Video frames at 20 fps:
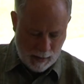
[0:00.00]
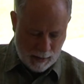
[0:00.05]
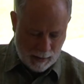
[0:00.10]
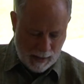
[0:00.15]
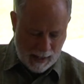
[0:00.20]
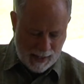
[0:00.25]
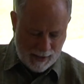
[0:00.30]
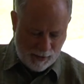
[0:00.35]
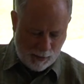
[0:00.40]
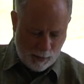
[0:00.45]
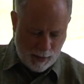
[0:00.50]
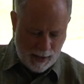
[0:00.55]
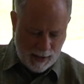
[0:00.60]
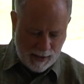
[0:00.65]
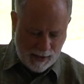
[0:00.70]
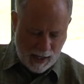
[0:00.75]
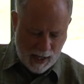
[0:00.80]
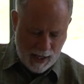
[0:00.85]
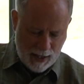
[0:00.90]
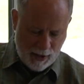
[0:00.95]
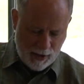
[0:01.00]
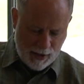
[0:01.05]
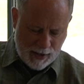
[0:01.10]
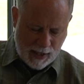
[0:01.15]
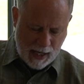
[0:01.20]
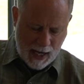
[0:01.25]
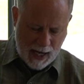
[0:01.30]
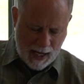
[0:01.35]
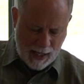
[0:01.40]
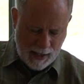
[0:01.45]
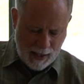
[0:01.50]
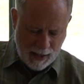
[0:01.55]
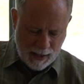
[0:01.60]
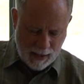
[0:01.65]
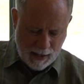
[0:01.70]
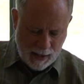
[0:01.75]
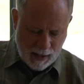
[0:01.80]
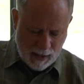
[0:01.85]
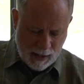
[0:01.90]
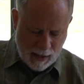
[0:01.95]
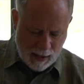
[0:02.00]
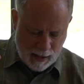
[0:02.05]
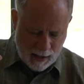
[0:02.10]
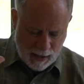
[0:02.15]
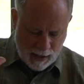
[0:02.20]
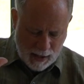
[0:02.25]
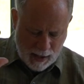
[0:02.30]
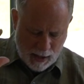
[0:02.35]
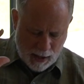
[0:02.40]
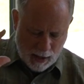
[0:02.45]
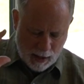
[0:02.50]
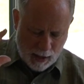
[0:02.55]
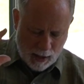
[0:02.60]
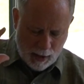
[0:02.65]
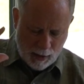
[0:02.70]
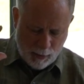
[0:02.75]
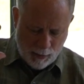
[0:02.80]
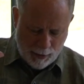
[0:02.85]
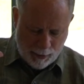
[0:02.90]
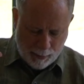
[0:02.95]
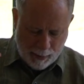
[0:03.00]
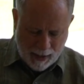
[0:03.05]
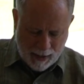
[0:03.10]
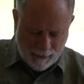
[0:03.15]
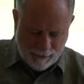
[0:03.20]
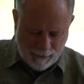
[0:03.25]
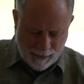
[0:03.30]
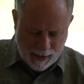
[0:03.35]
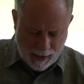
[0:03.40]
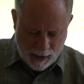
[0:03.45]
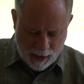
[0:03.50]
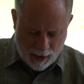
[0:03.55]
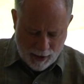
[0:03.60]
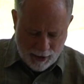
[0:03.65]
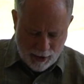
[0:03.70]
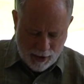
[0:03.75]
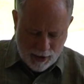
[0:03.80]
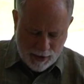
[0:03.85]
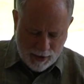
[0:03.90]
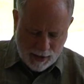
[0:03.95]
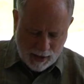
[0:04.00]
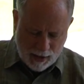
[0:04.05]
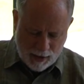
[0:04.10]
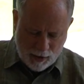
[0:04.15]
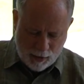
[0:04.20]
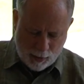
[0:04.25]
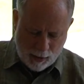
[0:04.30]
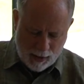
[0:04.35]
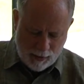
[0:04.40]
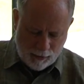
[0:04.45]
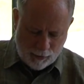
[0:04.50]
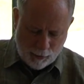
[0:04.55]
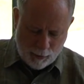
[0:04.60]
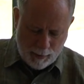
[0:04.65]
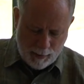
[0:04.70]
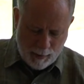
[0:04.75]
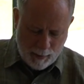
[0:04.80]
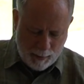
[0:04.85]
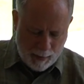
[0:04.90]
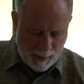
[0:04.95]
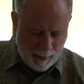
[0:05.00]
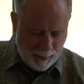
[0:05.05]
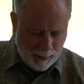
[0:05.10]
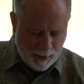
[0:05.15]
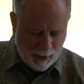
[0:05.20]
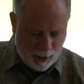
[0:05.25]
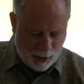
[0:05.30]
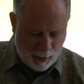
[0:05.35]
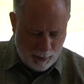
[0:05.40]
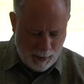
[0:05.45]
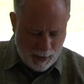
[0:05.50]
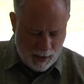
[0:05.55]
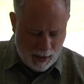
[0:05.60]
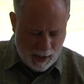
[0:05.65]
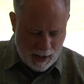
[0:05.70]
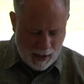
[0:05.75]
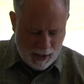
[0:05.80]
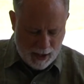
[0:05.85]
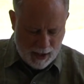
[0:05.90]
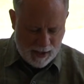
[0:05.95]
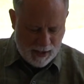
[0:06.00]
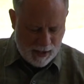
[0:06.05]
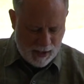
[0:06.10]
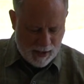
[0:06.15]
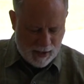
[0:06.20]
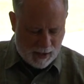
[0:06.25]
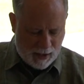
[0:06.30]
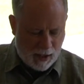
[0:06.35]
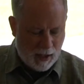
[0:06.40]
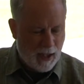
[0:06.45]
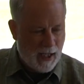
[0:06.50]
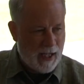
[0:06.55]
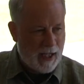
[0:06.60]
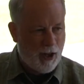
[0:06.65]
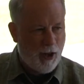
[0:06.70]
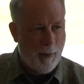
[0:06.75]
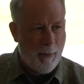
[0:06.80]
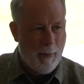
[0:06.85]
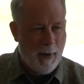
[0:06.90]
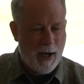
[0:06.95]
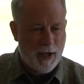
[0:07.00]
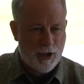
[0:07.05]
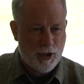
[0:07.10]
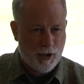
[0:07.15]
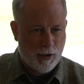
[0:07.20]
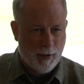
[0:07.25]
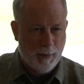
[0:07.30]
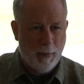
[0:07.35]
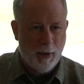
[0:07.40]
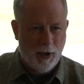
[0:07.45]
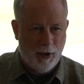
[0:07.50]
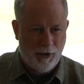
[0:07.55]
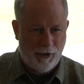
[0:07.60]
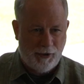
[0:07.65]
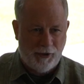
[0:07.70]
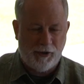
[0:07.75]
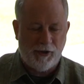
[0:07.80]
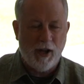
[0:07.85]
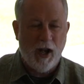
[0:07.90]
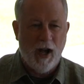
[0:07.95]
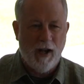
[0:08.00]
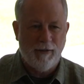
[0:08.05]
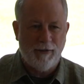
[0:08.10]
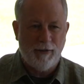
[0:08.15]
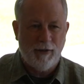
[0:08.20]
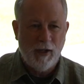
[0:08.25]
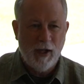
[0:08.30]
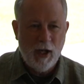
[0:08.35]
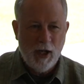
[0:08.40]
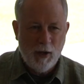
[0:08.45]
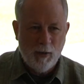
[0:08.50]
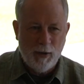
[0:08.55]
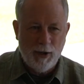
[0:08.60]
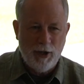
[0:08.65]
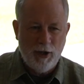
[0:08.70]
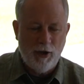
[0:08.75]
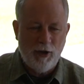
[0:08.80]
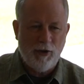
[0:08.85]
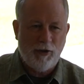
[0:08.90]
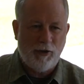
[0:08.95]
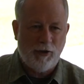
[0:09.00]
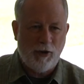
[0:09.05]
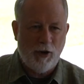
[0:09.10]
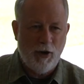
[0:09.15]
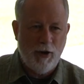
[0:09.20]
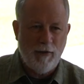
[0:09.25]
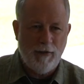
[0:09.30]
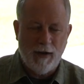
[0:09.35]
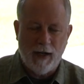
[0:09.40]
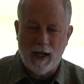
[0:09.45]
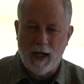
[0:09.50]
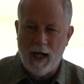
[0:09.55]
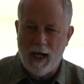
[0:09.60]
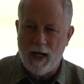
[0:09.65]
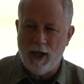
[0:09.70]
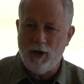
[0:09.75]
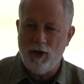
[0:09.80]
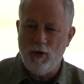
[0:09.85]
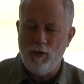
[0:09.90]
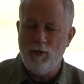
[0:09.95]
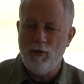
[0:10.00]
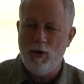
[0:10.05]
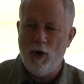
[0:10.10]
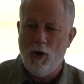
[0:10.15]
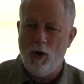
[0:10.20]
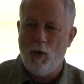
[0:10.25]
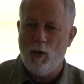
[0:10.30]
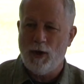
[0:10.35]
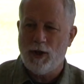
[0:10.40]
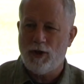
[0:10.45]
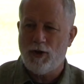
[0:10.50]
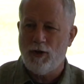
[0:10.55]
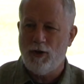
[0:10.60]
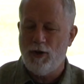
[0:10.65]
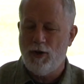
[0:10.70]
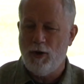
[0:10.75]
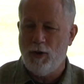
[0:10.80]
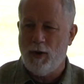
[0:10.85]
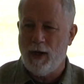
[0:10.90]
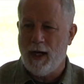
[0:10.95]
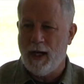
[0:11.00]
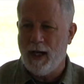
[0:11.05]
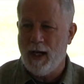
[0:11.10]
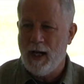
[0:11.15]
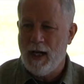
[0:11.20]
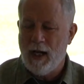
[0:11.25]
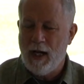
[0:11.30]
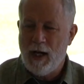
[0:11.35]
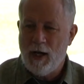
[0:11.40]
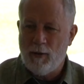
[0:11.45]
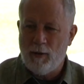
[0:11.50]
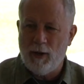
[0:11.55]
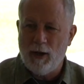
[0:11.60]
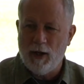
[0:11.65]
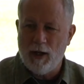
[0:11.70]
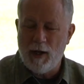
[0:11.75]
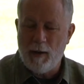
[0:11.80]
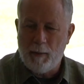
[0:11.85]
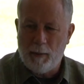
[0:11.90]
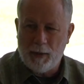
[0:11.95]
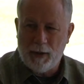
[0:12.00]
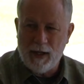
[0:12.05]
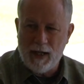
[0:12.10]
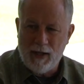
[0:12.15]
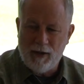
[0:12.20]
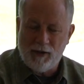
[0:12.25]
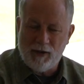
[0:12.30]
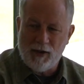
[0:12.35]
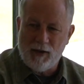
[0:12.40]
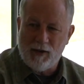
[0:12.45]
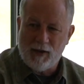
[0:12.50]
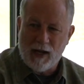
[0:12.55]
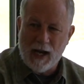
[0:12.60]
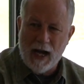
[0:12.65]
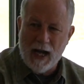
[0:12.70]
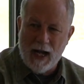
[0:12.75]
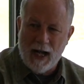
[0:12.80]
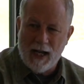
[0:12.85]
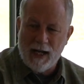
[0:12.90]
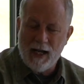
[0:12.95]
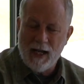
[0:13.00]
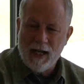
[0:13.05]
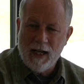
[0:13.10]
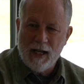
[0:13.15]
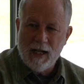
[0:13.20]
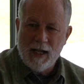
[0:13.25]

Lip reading: Last one is honors God, along with benefiting others and transforming the people in the community. This is like the measurable stuff. When you're serving and you know what you're doing really pleases God,